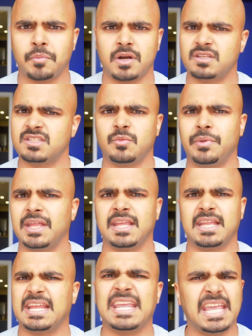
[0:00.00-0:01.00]
participating
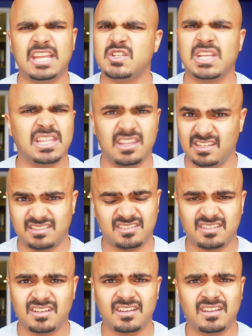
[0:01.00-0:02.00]
and engaging in this